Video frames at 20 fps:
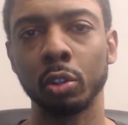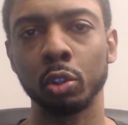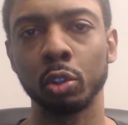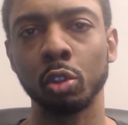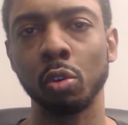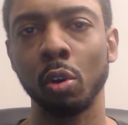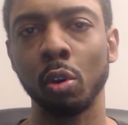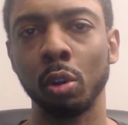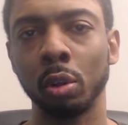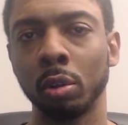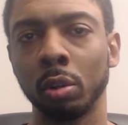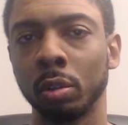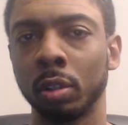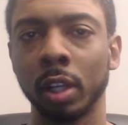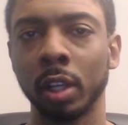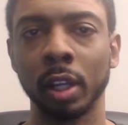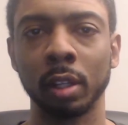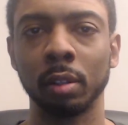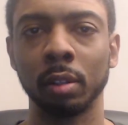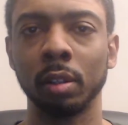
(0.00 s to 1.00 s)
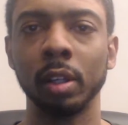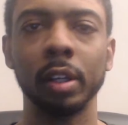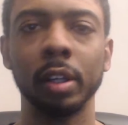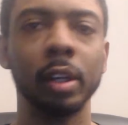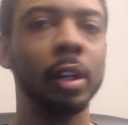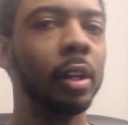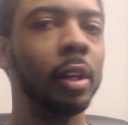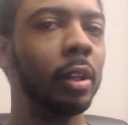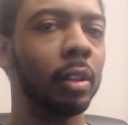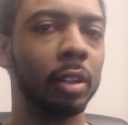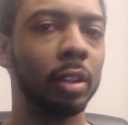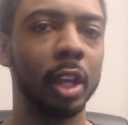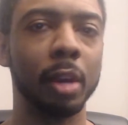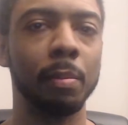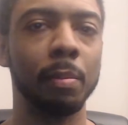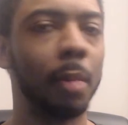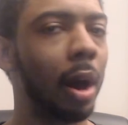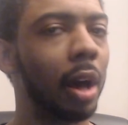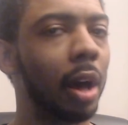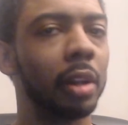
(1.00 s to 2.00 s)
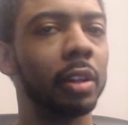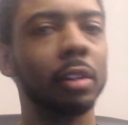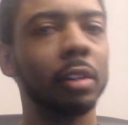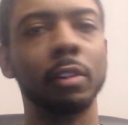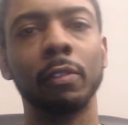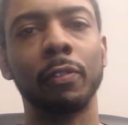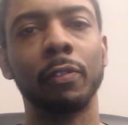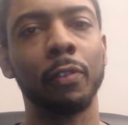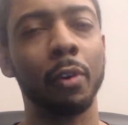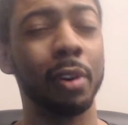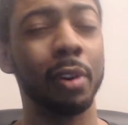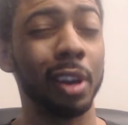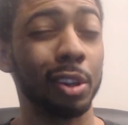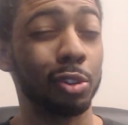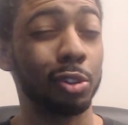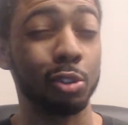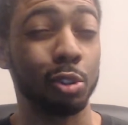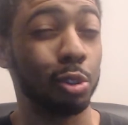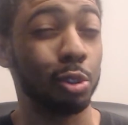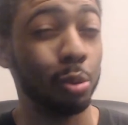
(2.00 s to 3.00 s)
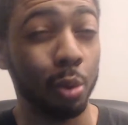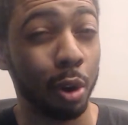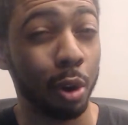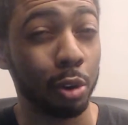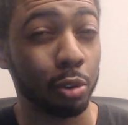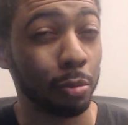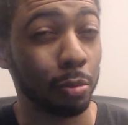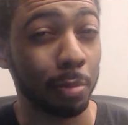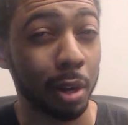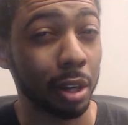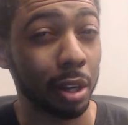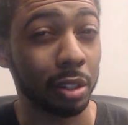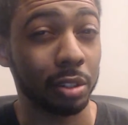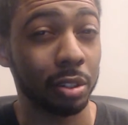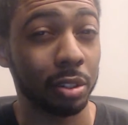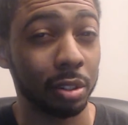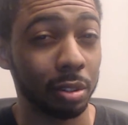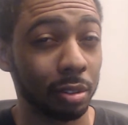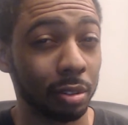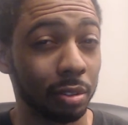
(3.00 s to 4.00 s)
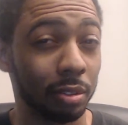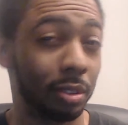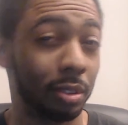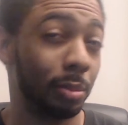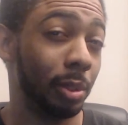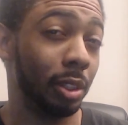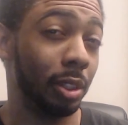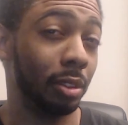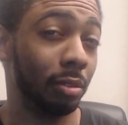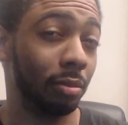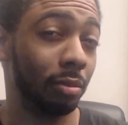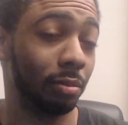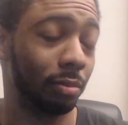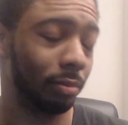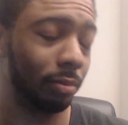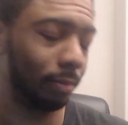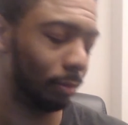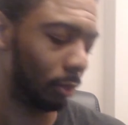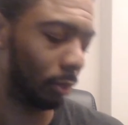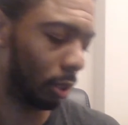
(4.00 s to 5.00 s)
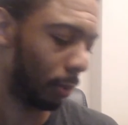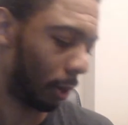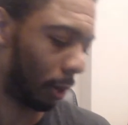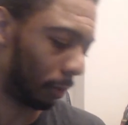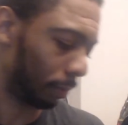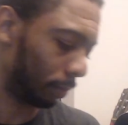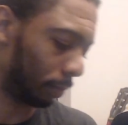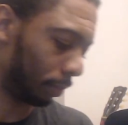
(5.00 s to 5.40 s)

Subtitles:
controller that they modded for an extra 200 bucks. I mean, come on.